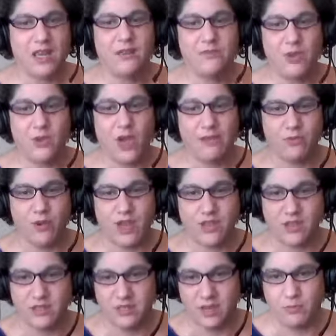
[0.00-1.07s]
If you have
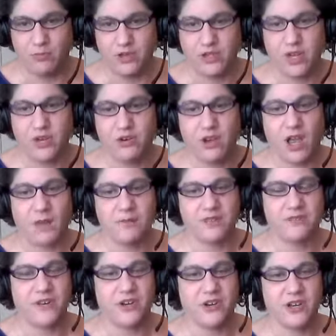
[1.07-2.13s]
questions, I appreciate your
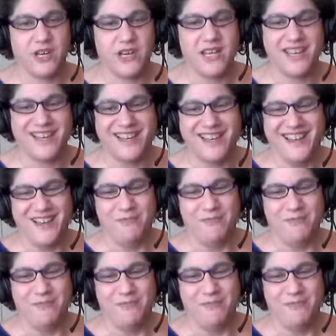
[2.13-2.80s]
comments, Veronique.